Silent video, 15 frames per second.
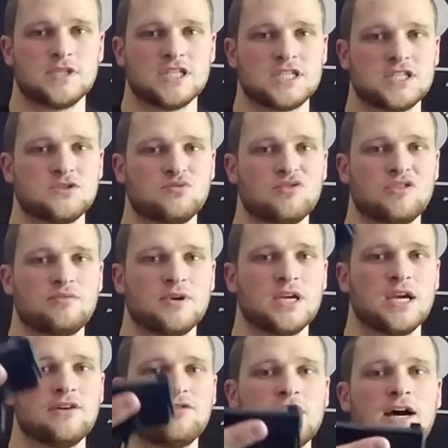This is with
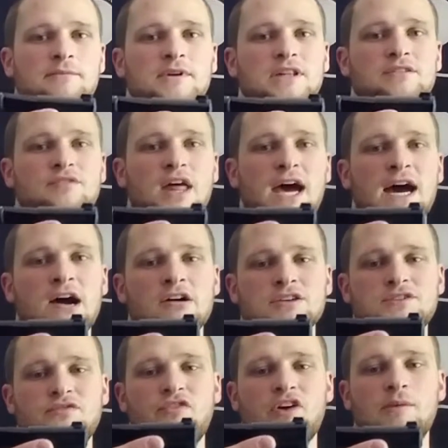me every time I leave the
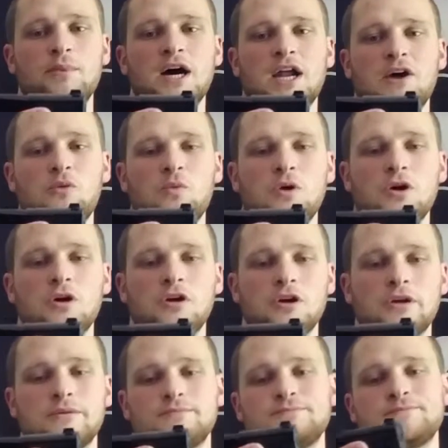house if I'm not at work.